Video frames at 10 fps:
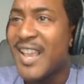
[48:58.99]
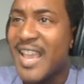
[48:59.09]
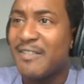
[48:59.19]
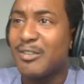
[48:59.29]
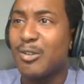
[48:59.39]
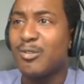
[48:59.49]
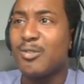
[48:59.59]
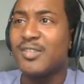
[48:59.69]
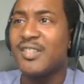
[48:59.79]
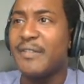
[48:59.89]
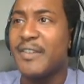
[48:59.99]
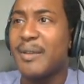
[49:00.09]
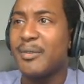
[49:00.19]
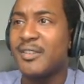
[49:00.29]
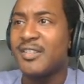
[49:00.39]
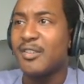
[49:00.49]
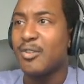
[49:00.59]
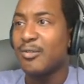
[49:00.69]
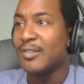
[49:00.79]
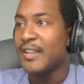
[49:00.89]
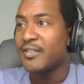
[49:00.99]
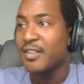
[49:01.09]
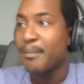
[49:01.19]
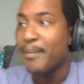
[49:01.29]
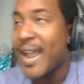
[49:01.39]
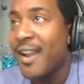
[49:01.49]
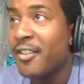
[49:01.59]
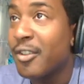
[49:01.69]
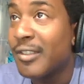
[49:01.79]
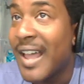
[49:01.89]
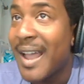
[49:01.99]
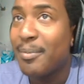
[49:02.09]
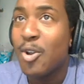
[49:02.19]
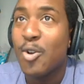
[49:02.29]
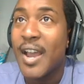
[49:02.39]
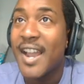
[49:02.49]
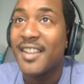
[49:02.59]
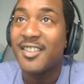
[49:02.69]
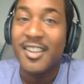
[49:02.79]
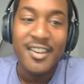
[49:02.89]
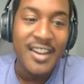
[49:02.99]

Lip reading: If you look close into the camera, you can see there are leaves on the back of the lab coat. I did